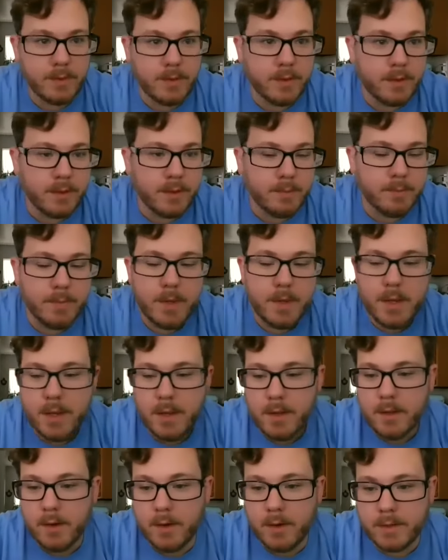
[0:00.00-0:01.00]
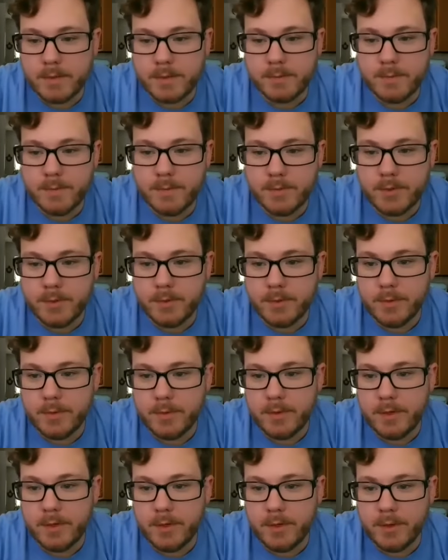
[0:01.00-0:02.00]
Um, awesome. So
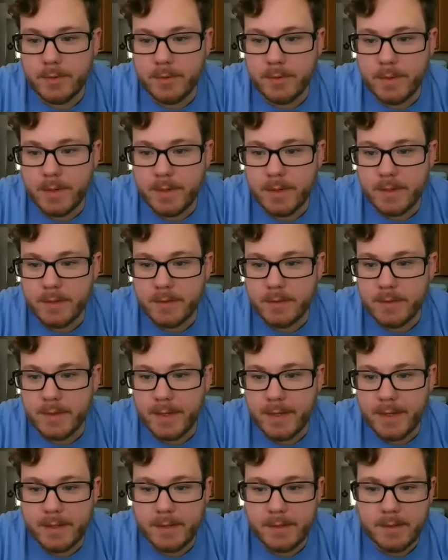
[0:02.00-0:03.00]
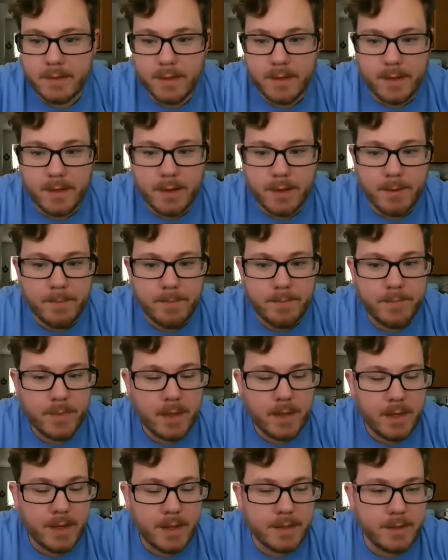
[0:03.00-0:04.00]
there you go, uh, Danny. Um,
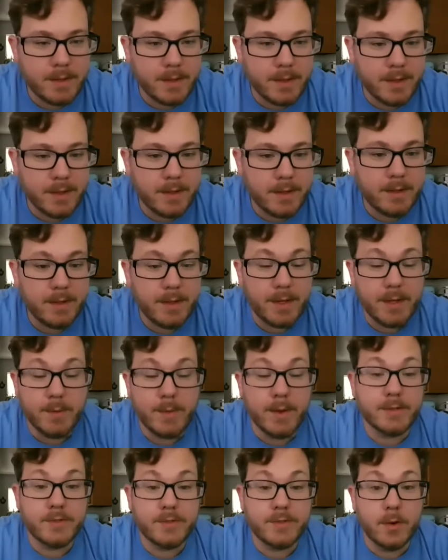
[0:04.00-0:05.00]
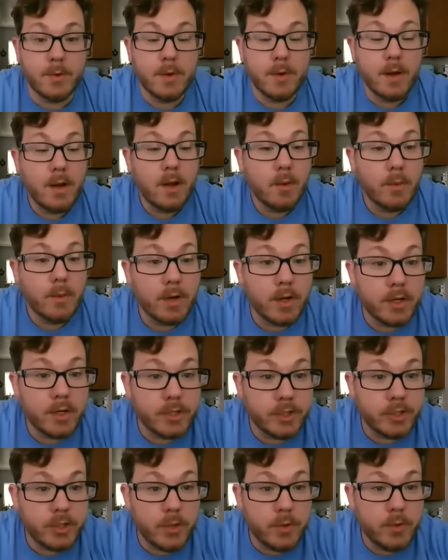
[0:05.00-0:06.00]
and uh, anyway, so we're going
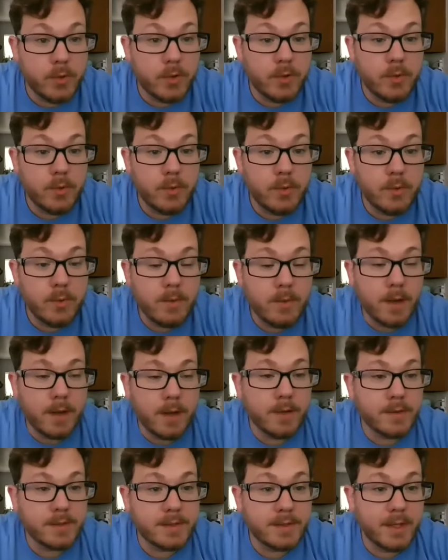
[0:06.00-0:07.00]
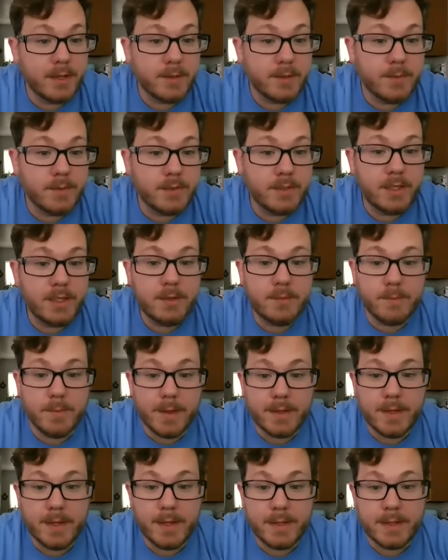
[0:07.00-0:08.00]
to show you uh, the Scouting Museum
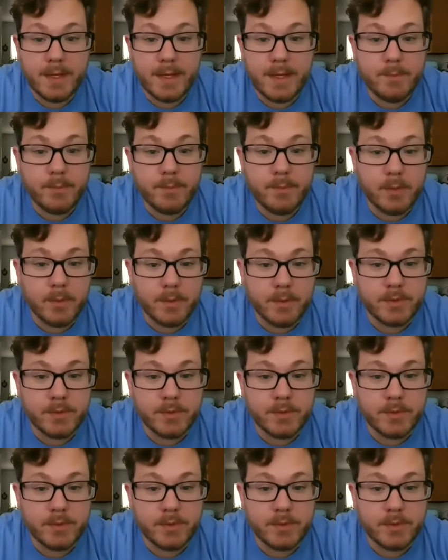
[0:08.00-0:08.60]
at, at Camp Bullowa.